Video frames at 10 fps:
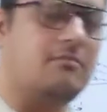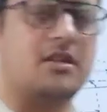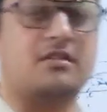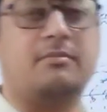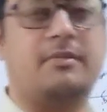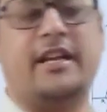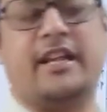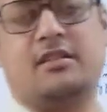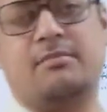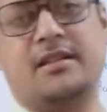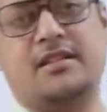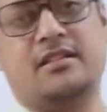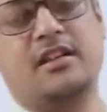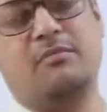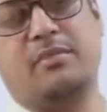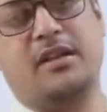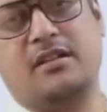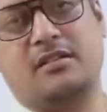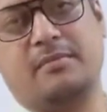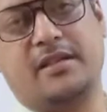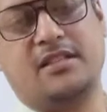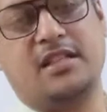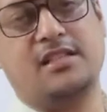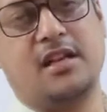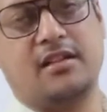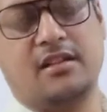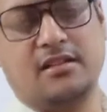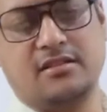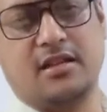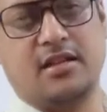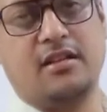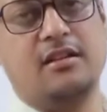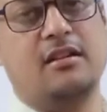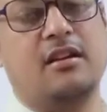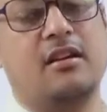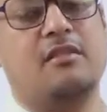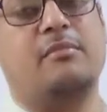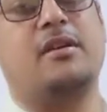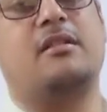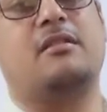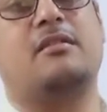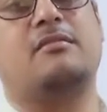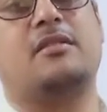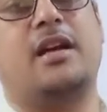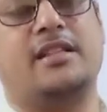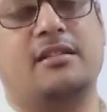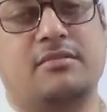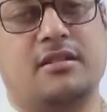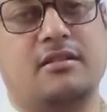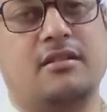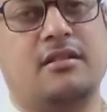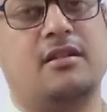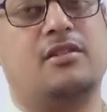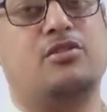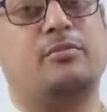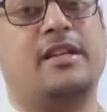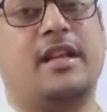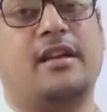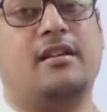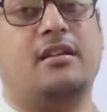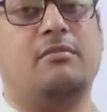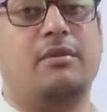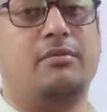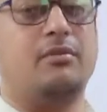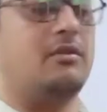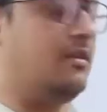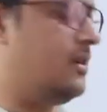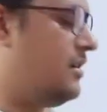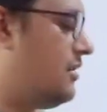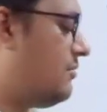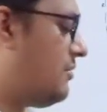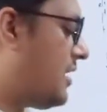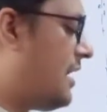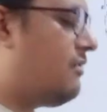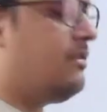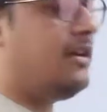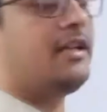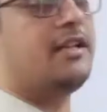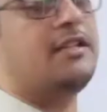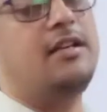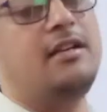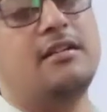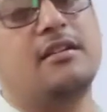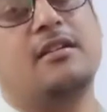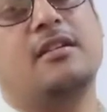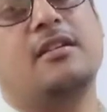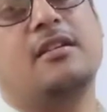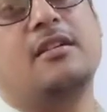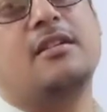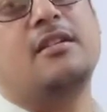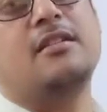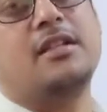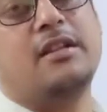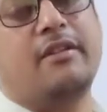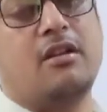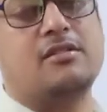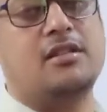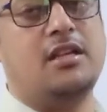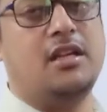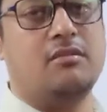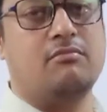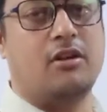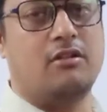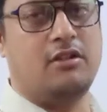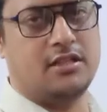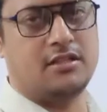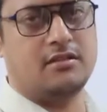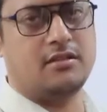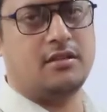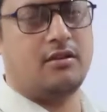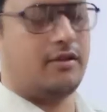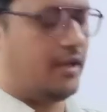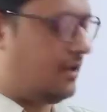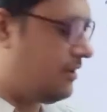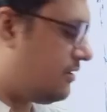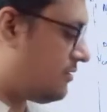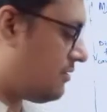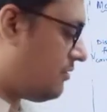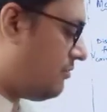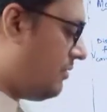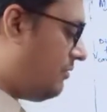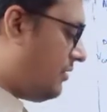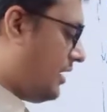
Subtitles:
must be takes place in a repeller space. These are the certain assumption to be taken before calculating the velocity modulations. Okay, so before